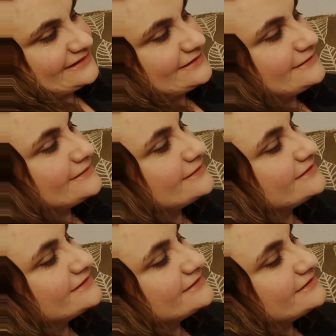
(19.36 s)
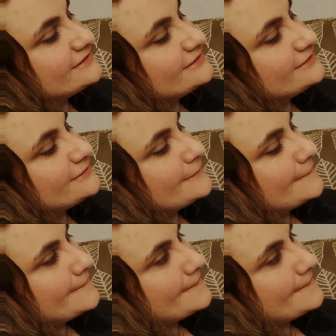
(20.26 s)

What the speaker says: (silence)